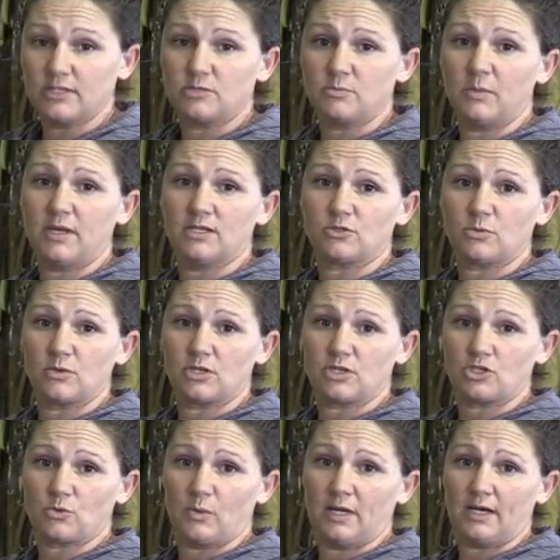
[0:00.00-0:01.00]
his bits with a
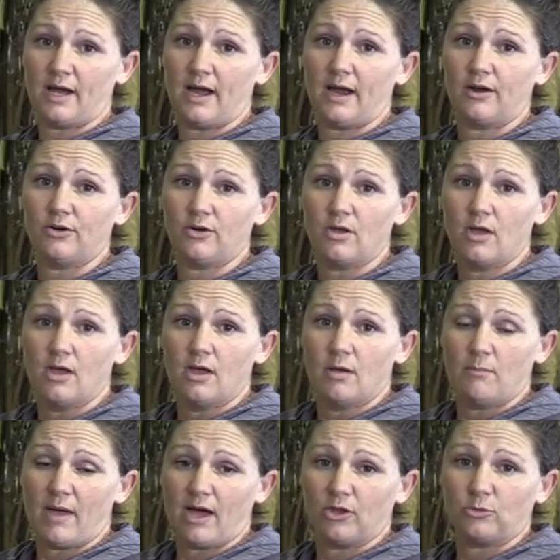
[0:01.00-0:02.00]
sweet iron
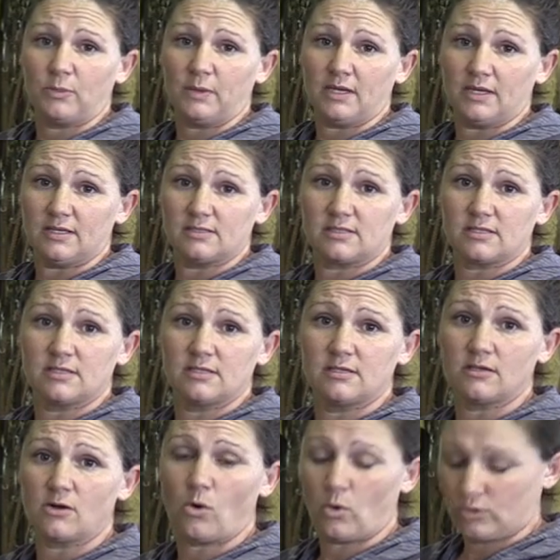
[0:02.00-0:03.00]
mouthpiece
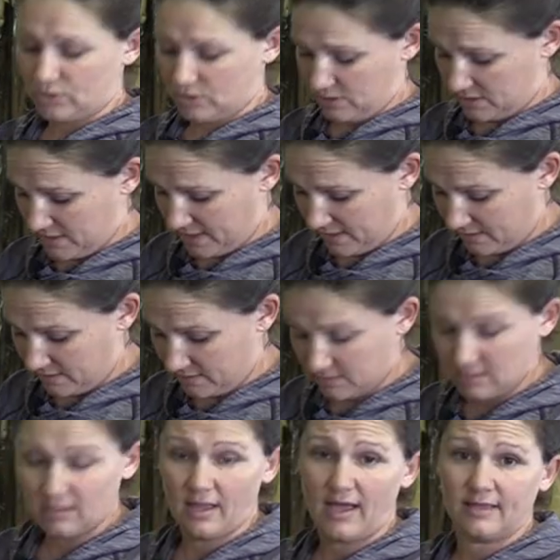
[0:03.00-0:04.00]
horses
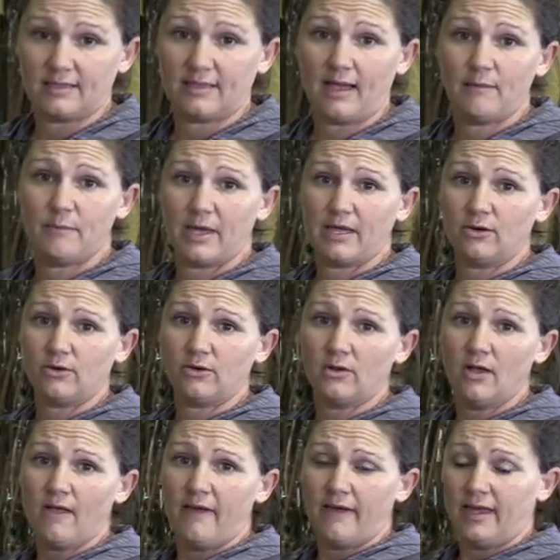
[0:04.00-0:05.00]
tend to like that better.
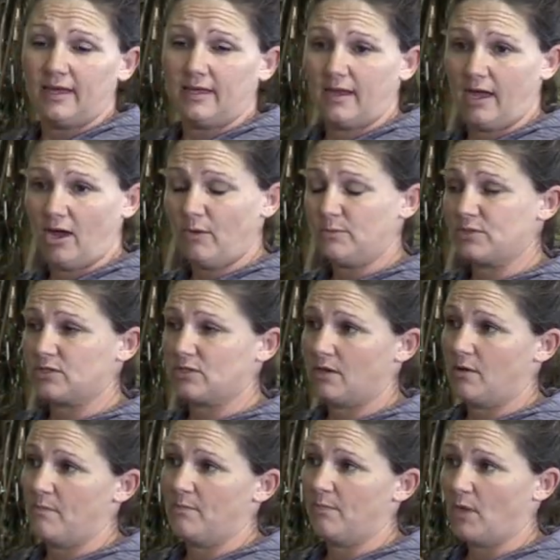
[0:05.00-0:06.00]
It helps
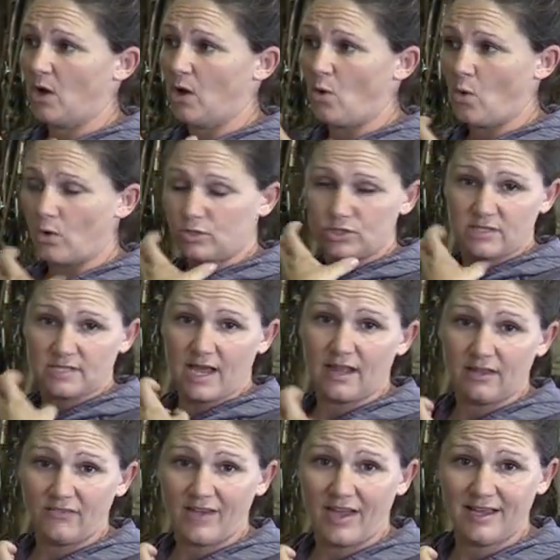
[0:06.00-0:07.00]
um, a horse
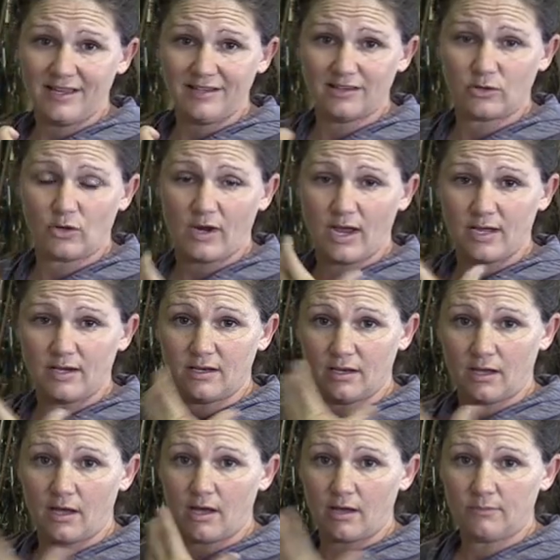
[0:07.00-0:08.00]
salivate, create
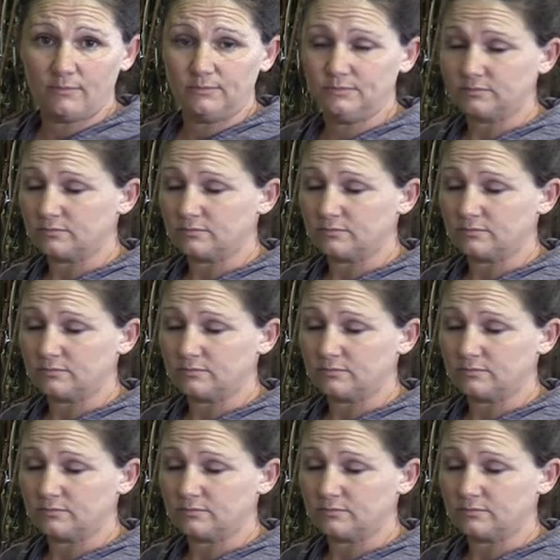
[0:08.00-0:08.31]
uh,